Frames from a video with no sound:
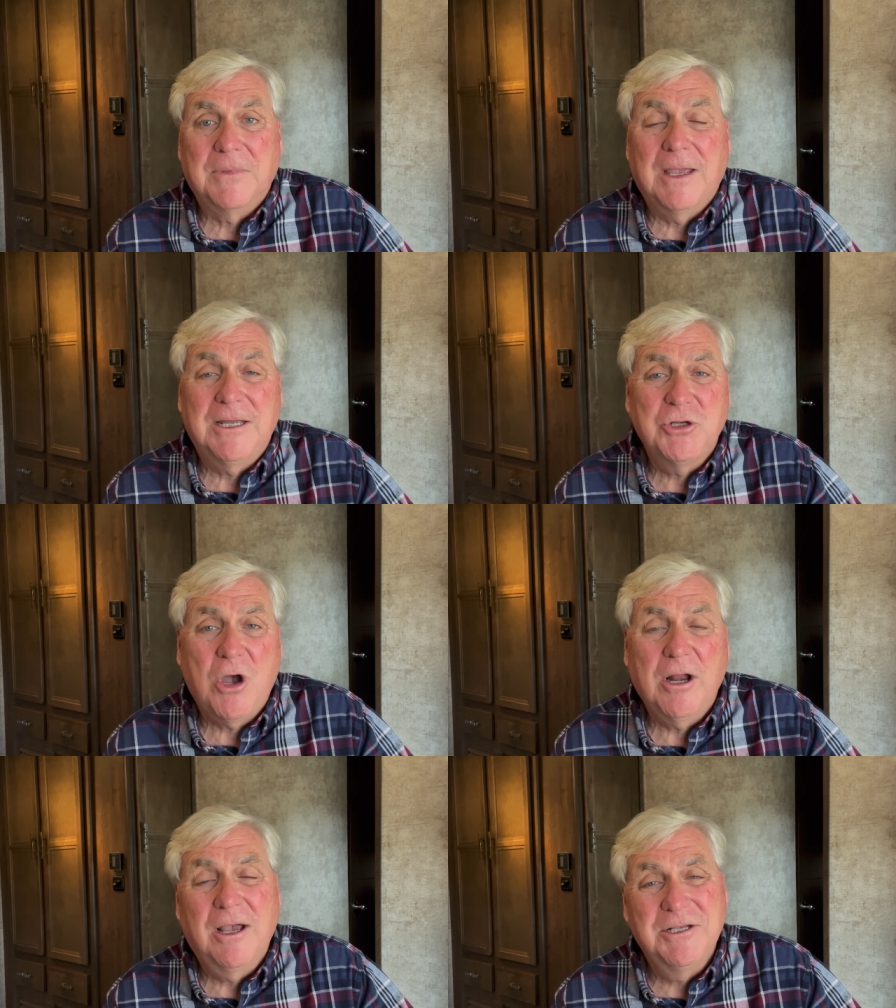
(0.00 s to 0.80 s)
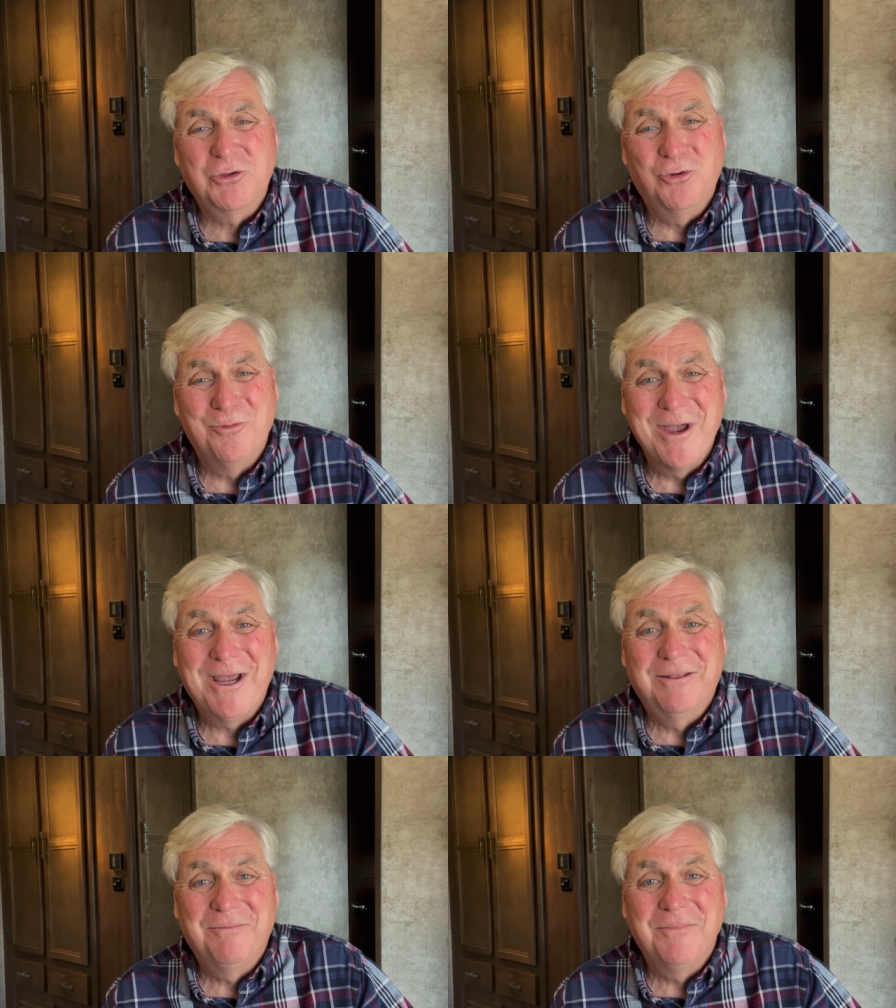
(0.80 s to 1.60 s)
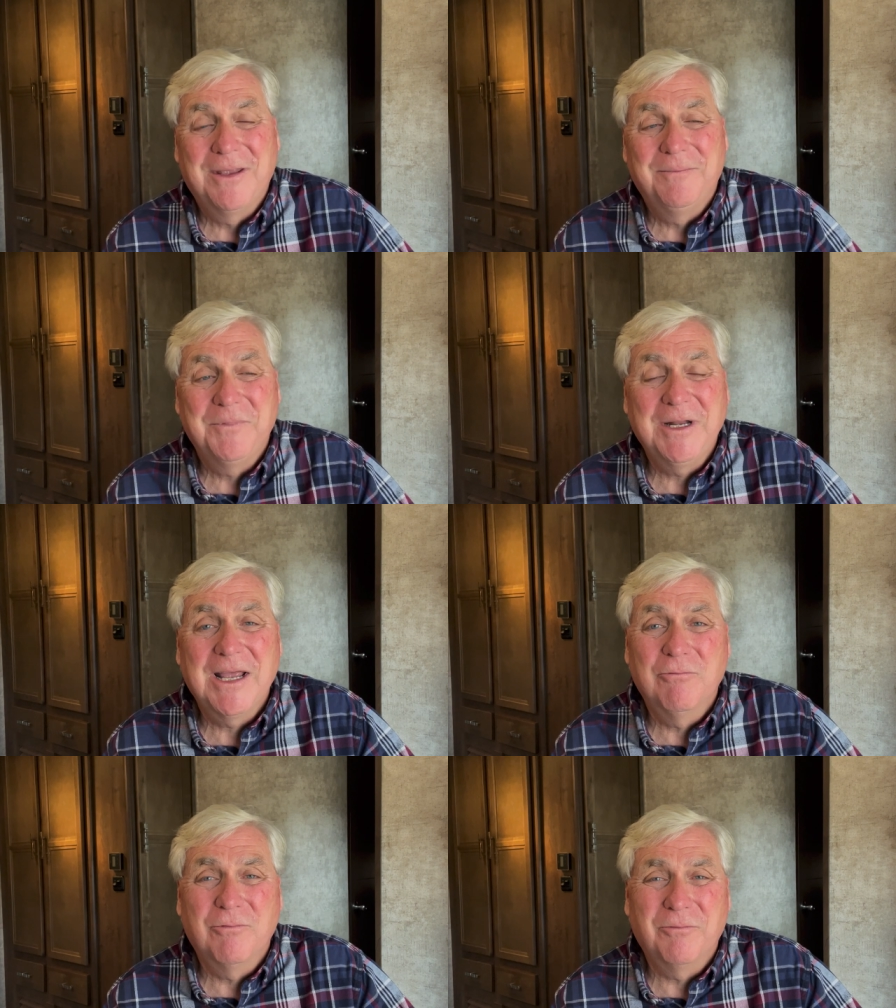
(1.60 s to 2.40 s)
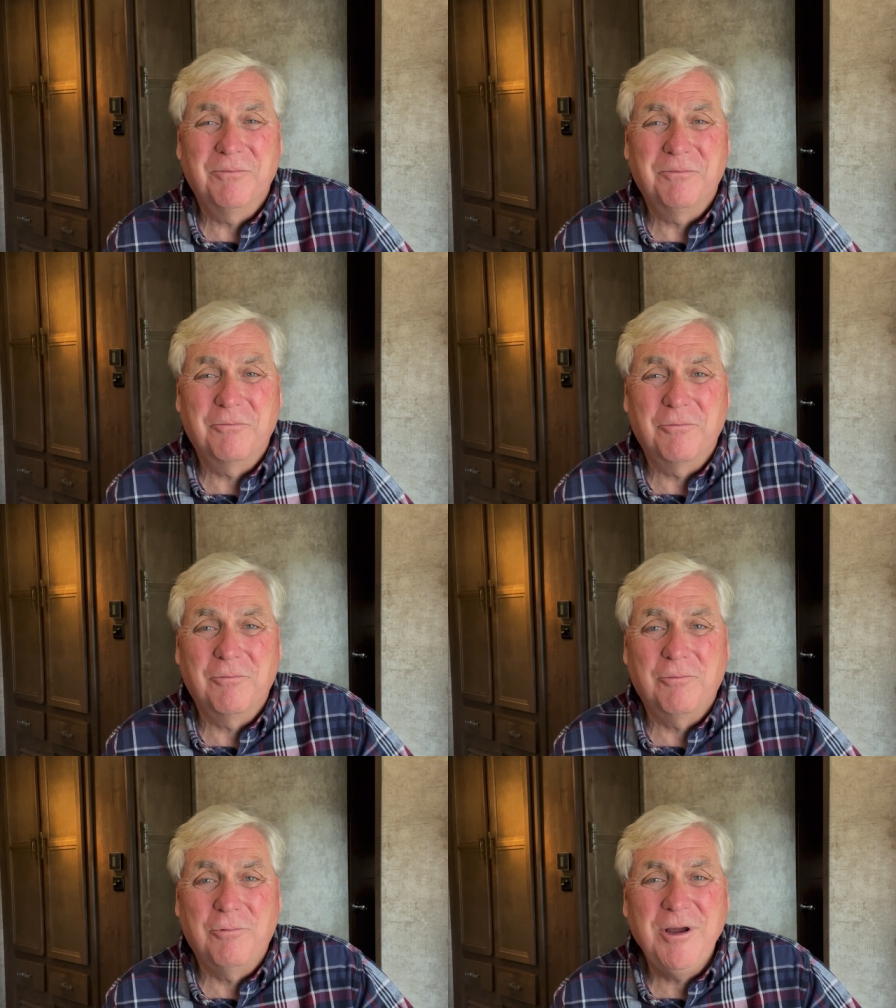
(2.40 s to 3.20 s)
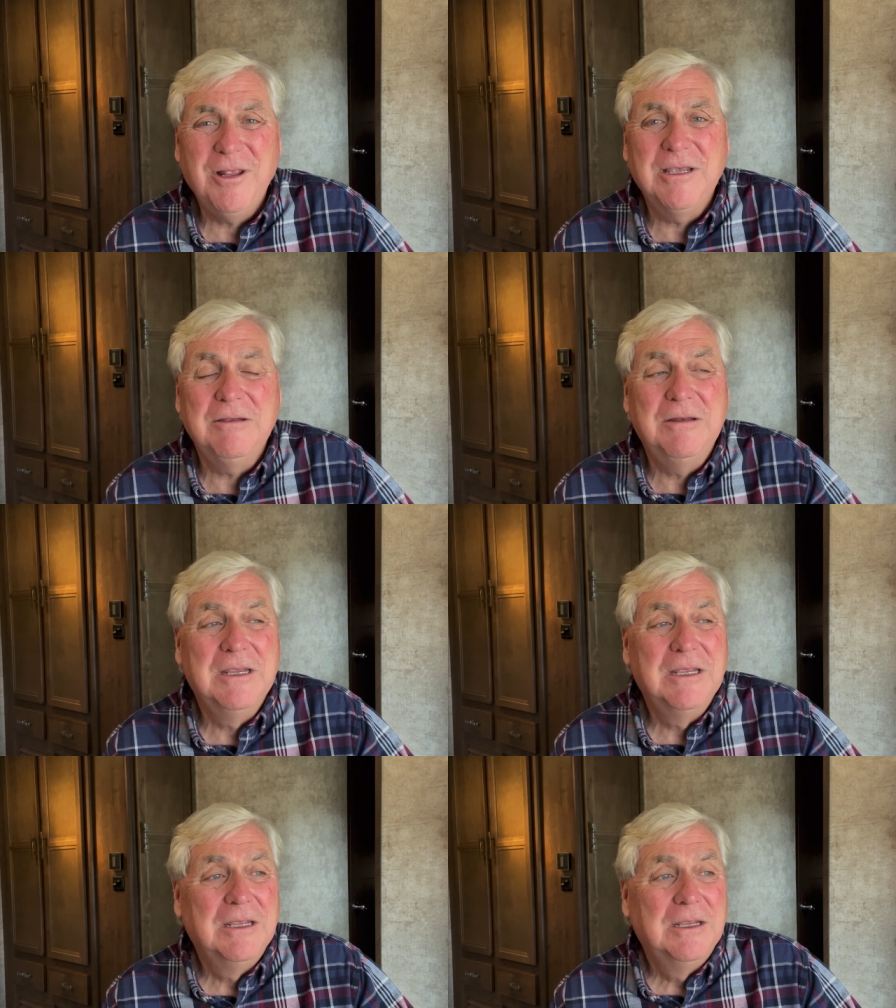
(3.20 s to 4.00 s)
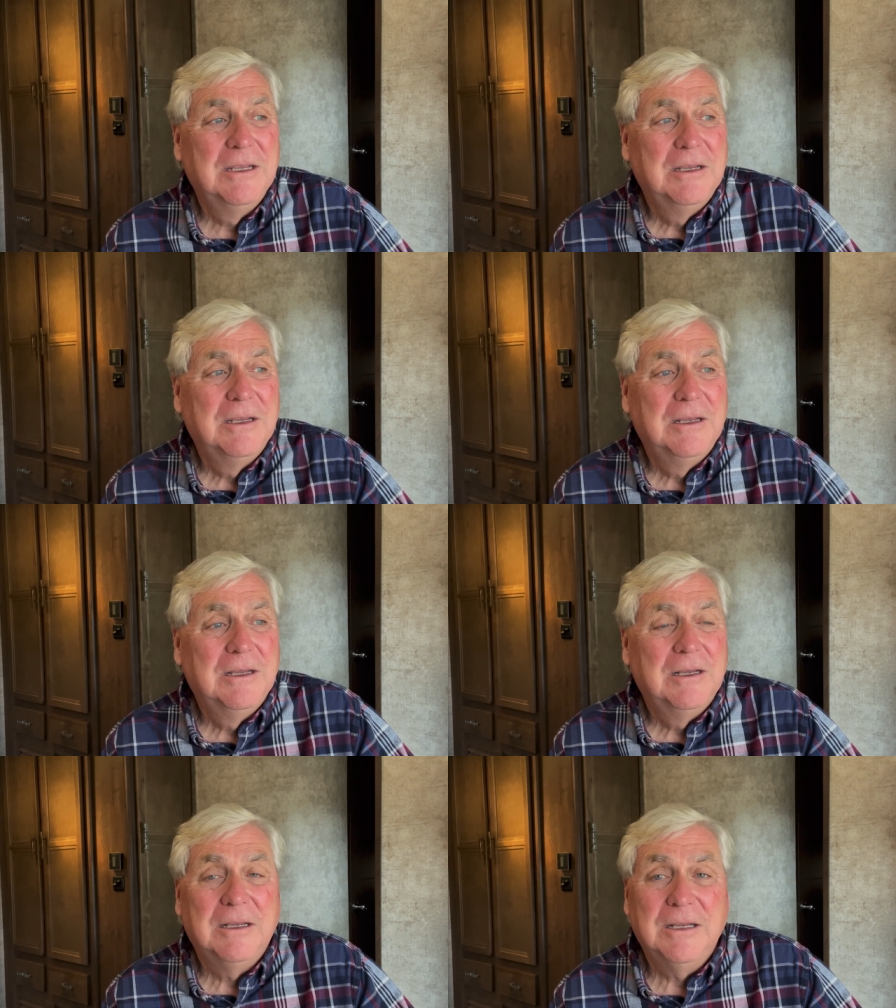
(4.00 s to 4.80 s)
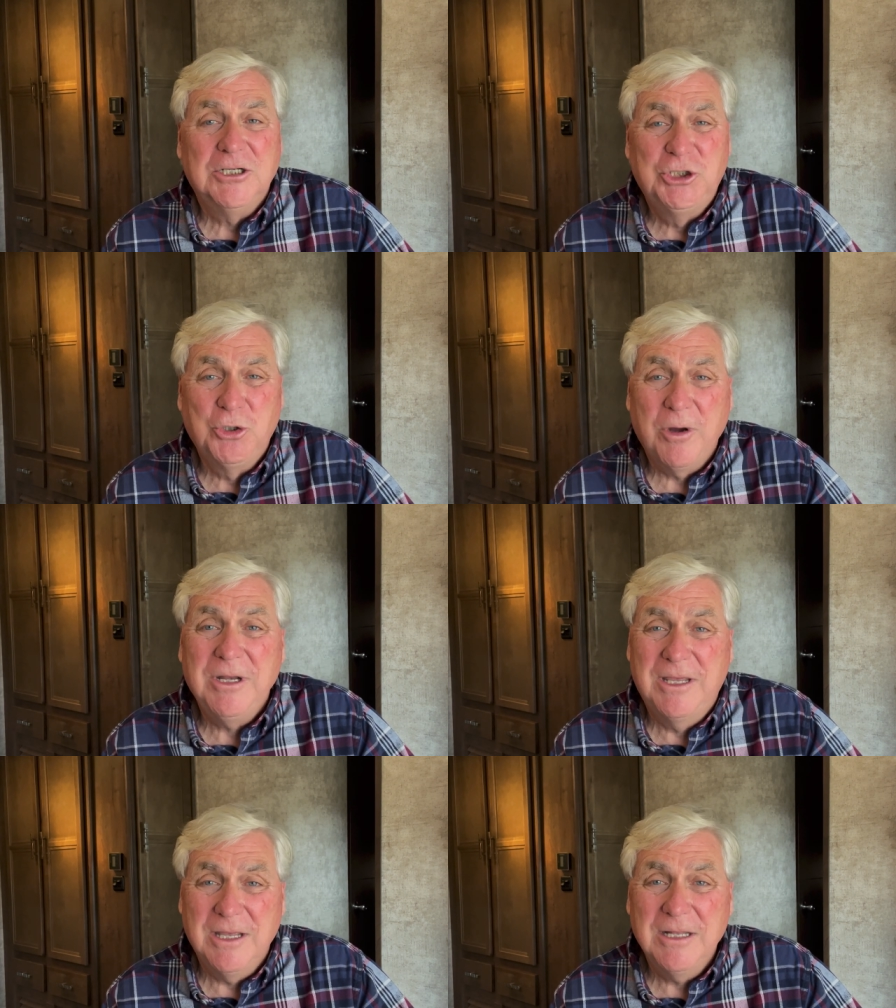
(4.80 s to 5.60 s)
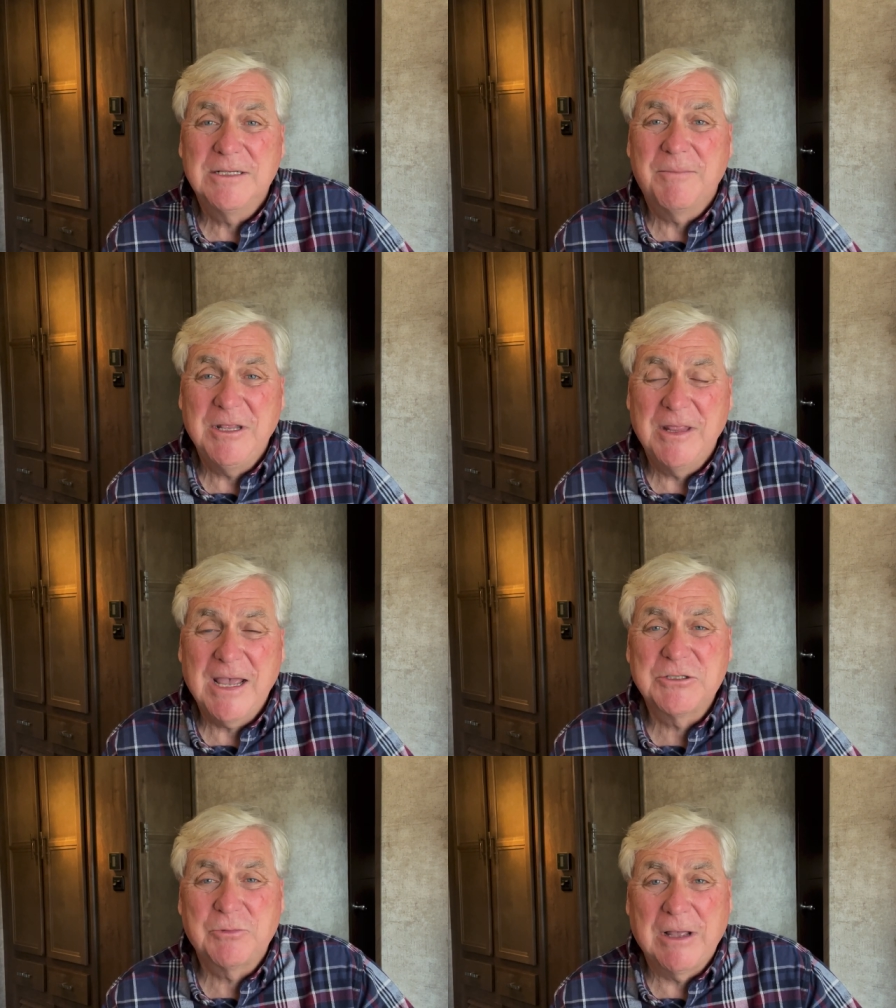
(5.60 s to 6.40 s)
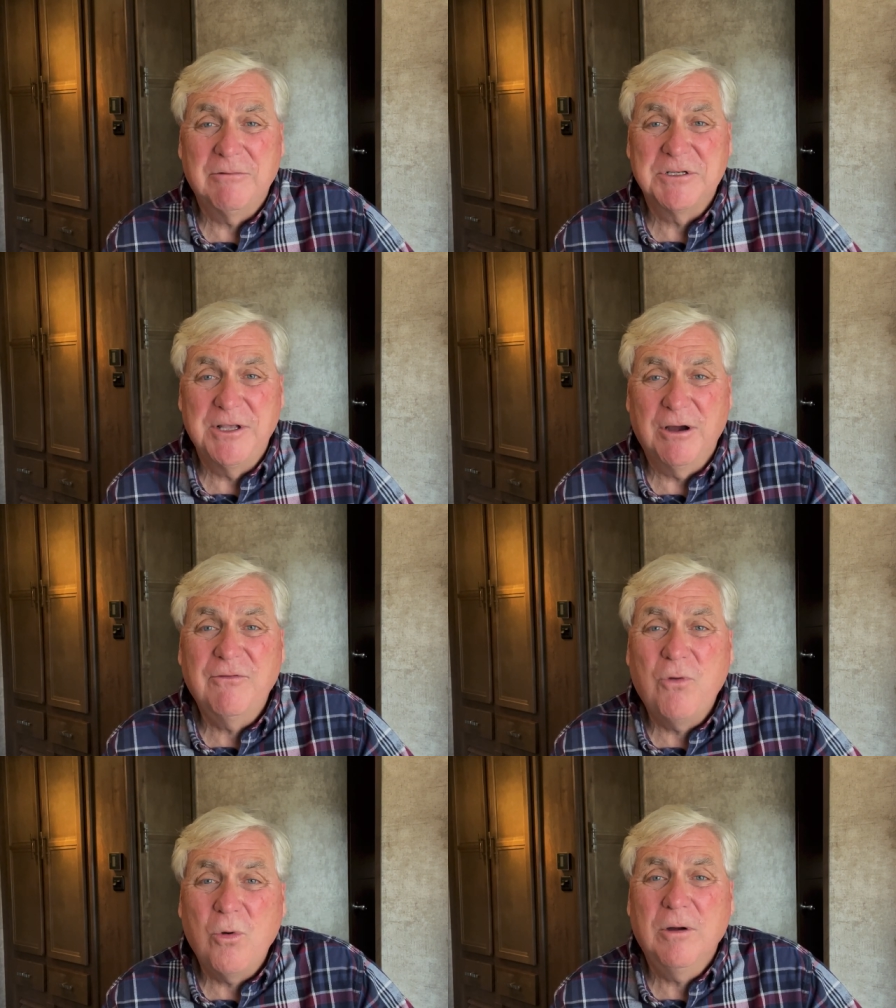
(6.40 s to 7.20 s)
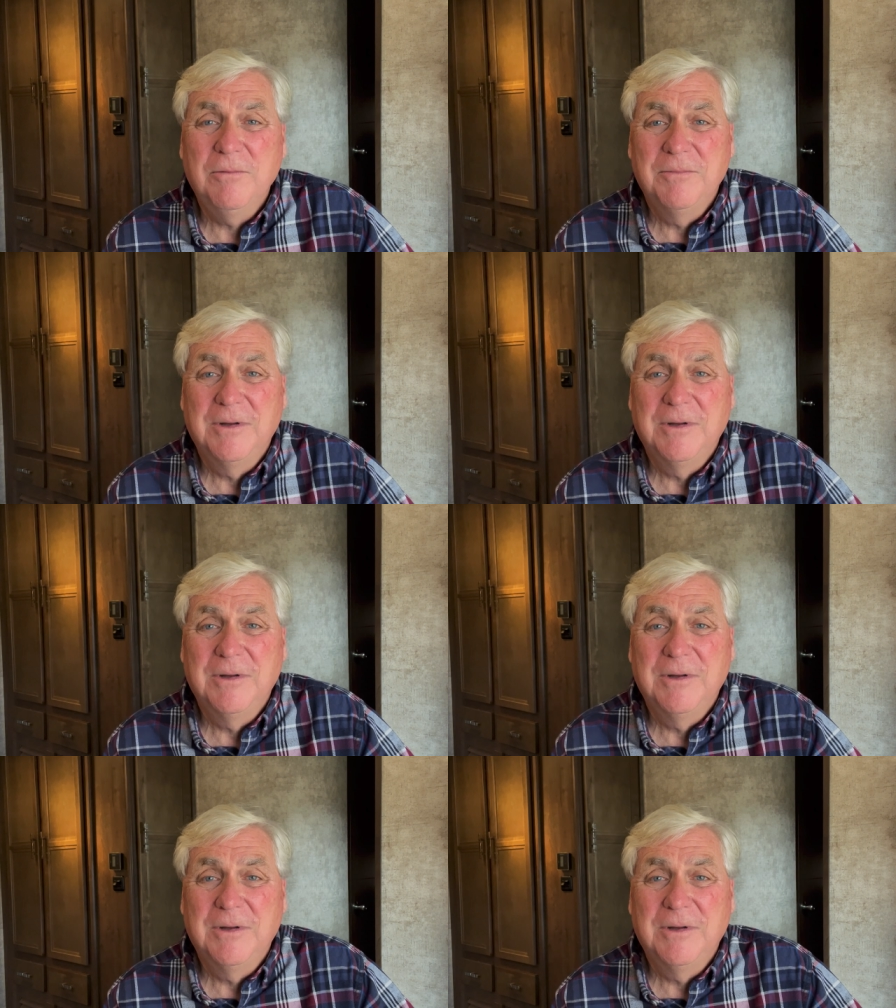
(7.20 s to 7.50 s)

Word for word: I taught high school math, and I really enjoyed kids. I mean, that's what I was there for.